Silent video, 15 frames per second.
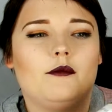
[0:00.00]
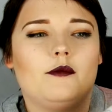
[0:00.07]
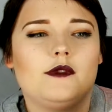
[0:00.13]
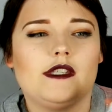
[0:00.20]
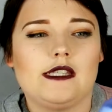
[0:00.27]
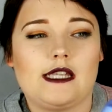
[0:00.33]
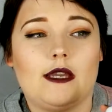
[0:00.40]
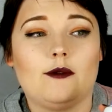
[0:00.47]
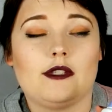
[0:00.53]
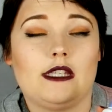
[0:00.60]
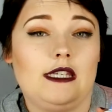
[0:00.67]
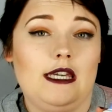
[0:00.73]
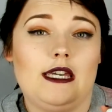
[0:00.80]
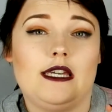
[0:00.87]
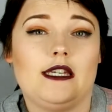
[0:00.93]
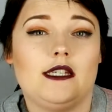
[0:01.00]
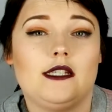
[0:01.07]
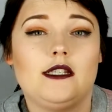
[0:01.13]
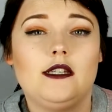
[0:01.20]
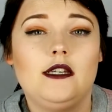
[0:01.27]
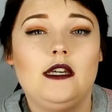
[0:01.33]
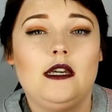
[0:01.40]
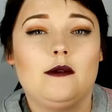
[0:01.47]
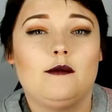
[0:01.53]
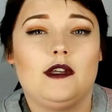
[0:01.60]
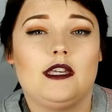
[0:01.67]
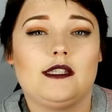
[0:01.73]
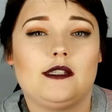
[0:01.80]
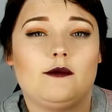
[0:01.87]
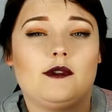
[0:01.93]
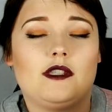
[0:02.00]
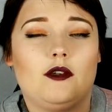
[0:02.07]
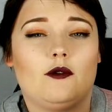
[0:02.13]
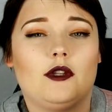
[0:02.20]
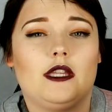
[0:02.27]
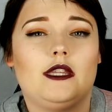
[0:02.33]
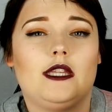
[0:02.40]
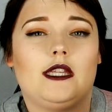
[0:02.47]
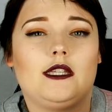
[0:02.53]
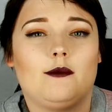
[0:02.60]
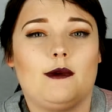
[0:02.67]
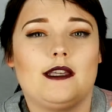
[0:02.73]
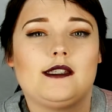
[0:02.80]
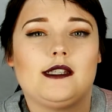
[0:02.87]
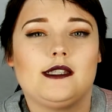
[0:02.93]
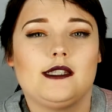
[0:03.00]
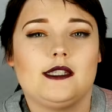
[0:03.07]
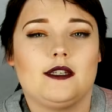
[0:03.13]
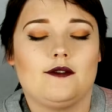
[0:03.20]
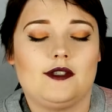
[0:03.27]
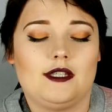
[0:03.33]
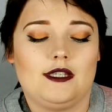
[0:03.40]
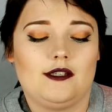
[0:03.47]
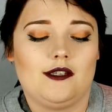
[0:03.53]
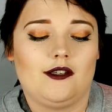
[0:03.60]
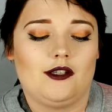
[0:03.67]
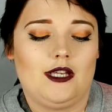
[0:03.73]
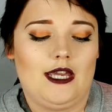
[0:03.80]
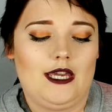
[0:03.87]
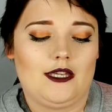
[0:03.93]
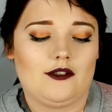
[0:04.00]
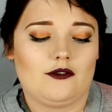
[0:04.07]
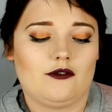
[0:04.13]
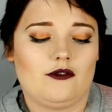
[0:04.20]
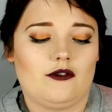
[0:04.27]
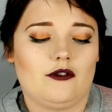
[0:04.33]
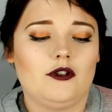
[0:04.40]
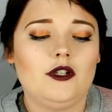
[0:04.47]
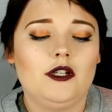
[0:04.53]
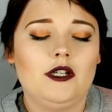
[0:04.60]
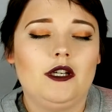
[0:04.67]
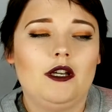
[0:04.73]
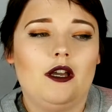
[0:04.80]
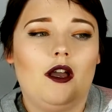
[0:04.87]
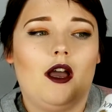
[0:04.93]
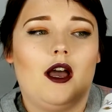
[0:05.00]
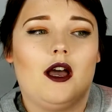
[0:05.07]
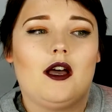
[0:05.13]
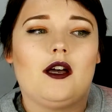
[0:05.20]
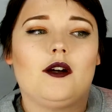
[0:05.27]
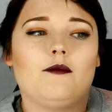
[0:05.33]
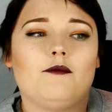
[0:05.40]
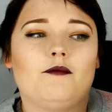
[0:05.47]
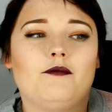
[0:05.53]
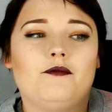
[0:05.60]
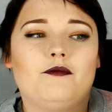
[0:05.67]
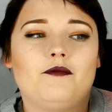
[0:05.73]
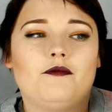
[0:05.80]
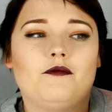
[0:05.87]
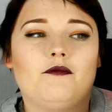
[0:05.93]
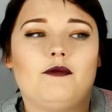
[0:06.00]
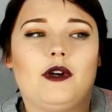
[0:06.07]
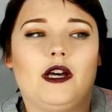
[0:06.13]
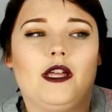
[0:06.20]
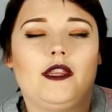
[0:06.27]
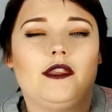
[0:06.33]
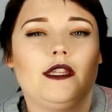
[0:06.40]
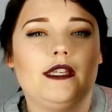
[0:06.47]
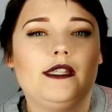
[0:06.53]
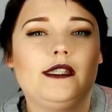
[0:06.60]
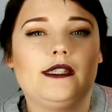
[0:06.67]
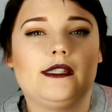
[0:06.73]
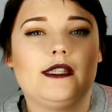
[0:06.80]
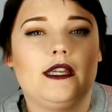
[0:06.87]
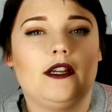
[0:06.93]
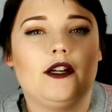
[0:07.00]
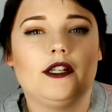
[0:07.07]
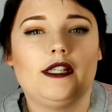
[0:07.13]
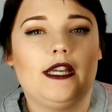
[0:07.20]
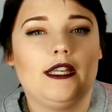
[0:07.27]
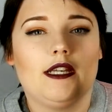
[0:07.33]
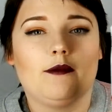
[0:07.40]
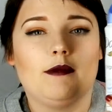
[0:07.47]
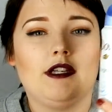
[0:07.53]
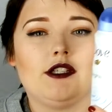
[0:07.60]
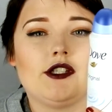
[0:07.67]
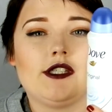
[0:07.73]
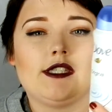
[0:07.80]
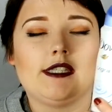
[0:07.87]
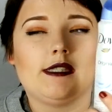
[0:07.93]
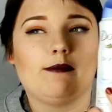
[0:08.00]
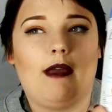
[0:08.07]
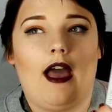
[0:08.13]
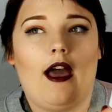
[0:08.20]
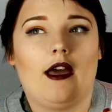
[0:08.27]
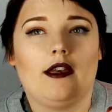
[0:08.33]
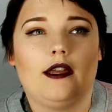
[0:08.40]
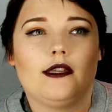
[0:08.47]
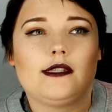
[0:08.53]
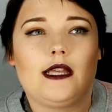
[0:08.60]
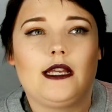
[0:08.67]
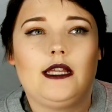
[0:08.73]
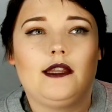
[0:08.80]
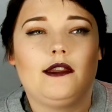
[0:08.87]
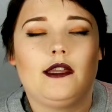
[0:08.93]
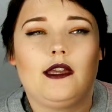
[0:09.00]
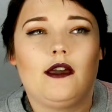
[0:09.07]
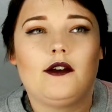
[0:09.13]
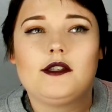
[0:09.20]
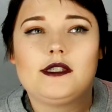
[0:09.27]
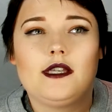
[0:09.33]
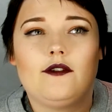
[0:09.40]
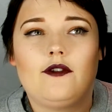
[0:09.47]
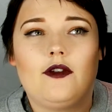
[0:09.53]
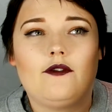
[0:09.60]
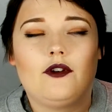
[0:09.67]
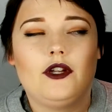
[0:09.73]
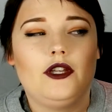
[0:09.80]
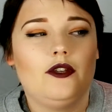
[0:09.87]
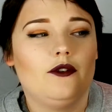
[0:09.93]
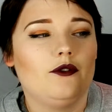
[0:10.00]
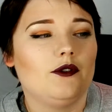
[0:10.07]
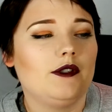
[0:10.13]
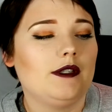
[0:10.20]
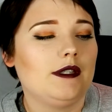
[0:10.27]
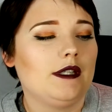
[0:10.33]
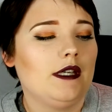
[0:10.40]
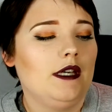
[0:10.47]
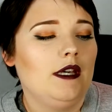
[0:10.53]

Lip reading: since I was a kid, because it was the only thing that my sensitive skin could handle. But this irritated me just as bad as anything else I've ever used.